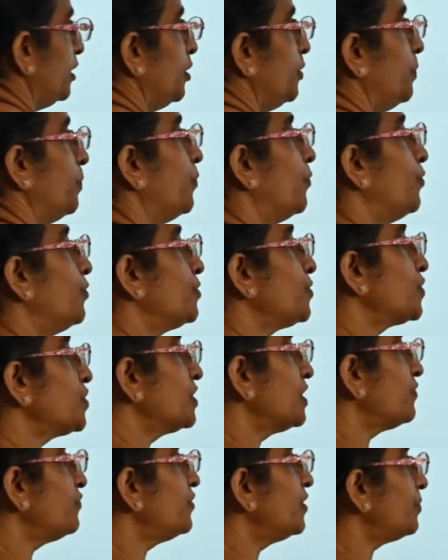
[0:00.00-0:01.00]
most
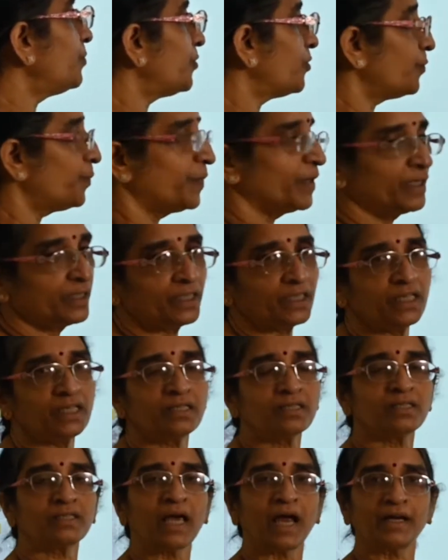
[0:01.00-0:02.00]
of the properties
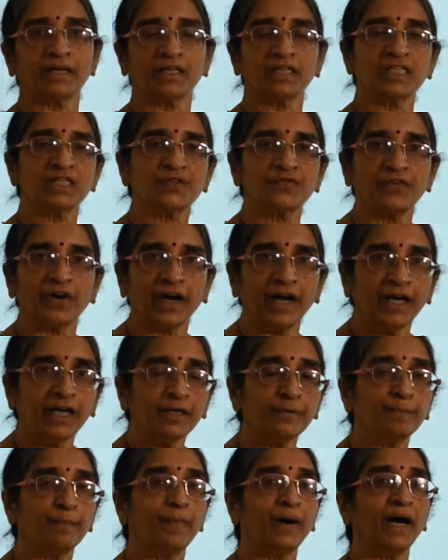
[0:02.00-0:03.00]

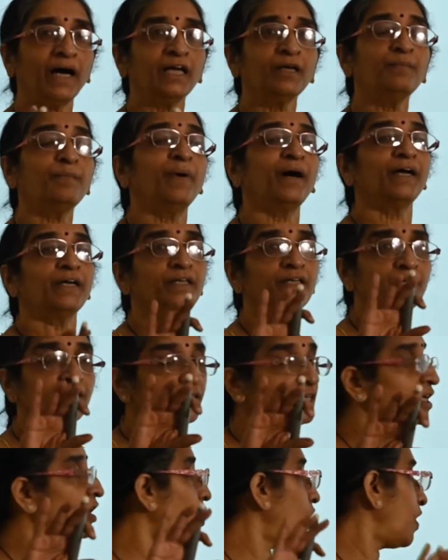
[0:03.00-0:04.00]
satisfied by
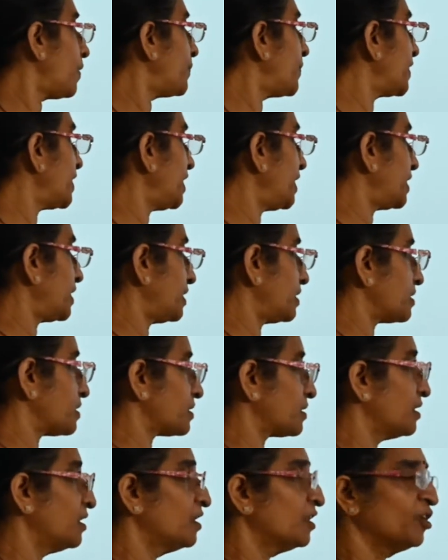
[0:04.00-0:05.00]
binary operators.
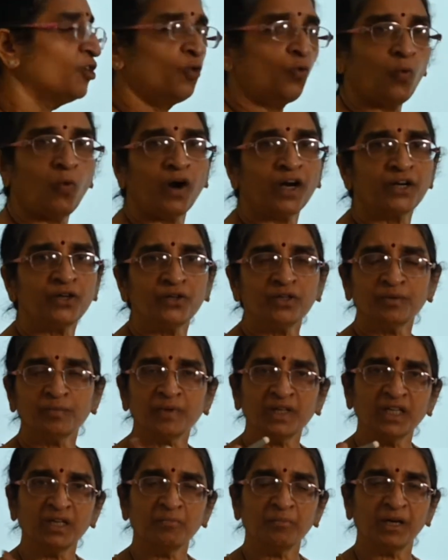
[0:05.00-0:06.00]
What do you
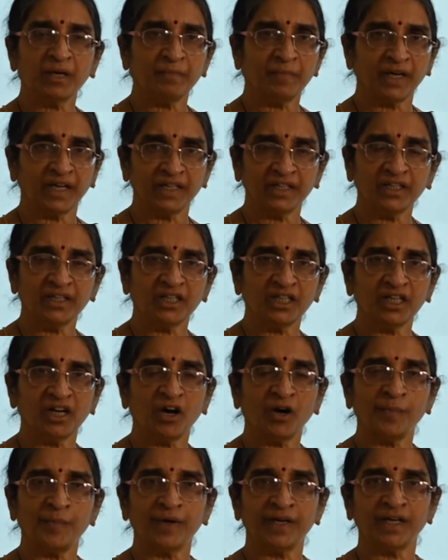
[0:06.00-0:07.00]
mean by binary
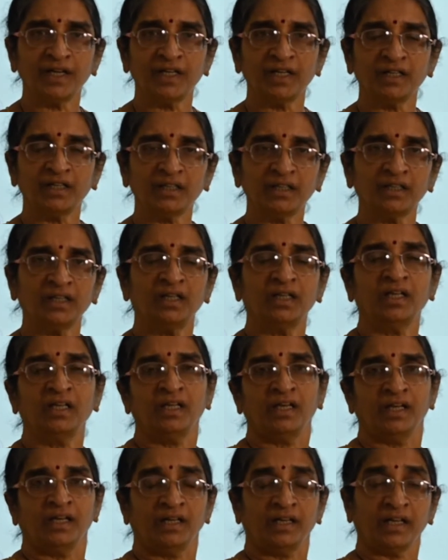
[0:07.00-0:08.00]
operator?
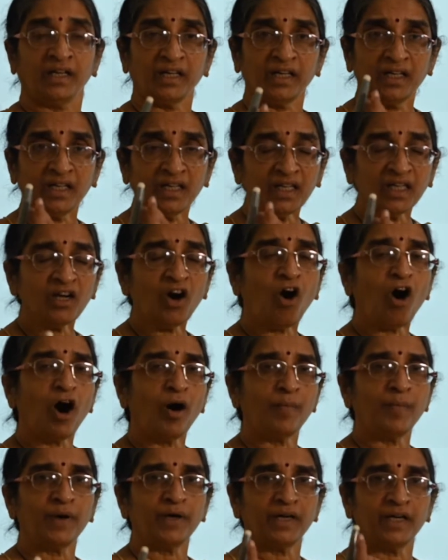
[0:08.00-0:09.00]
Any
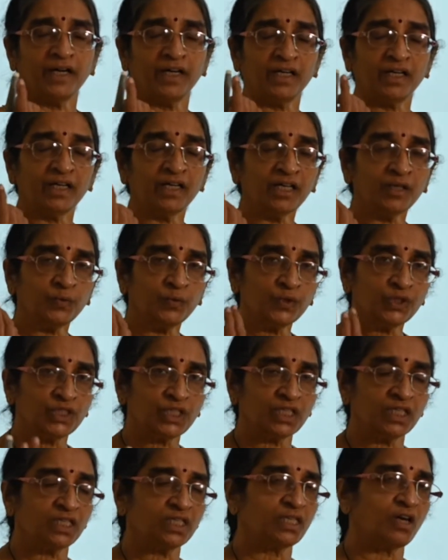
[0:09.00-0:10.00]
operator which
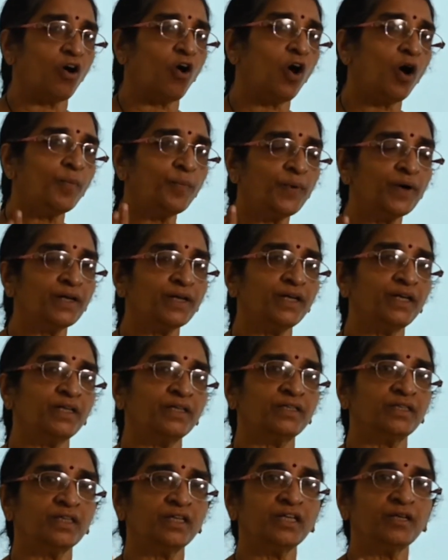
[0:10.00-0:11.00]
is
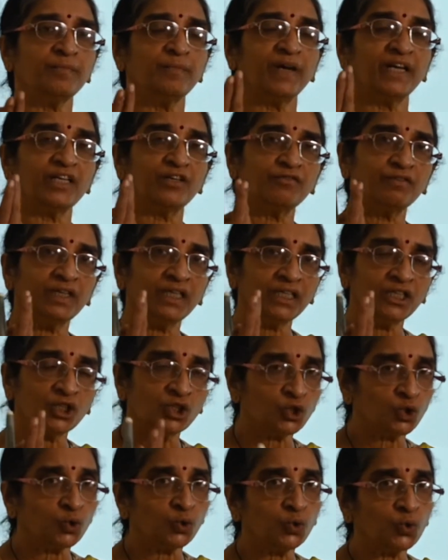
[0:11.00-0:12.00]
operated between
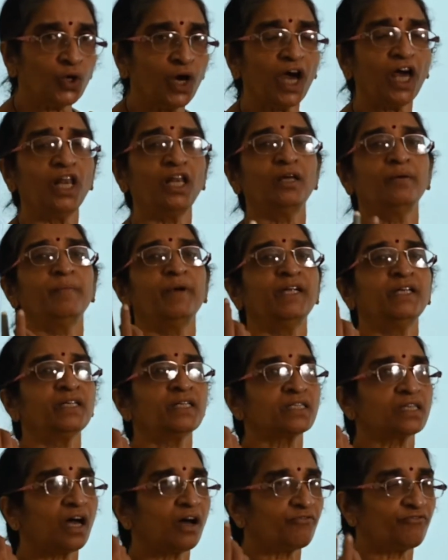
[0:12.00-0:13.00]
two
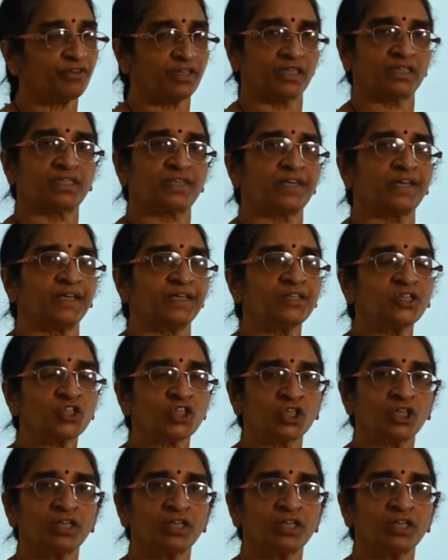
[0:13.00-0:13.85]
elements of a set